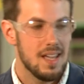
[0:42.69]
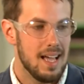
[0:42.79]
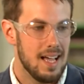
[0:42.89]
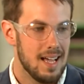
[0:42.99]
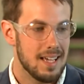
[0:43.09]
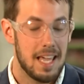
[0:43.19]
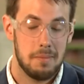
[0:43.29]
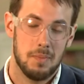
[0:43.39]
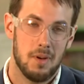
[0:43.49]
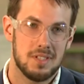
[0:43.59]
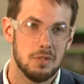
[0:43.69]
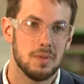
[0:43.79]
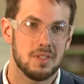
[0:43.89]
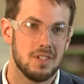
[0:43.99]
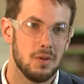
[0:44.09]
I came to Box Hill
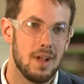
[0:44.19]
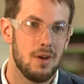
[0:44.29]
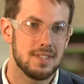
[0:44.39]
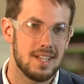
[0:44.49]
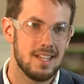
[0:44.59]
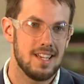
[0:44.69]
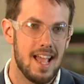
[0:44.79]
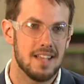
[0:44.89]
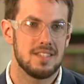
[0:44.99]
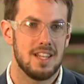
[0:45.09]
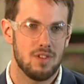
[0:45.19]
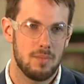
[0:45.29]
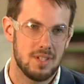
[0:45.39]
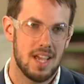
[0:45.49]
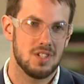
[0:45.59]
because I know it always had an outstanding
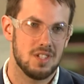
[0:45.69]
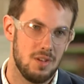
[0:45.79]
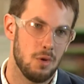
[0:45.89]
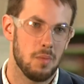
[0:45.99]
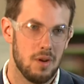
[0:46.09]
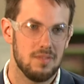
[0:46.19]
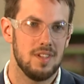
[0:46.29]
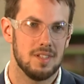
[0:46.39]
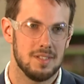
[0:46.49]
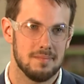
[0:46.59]
reputation in the automotive field.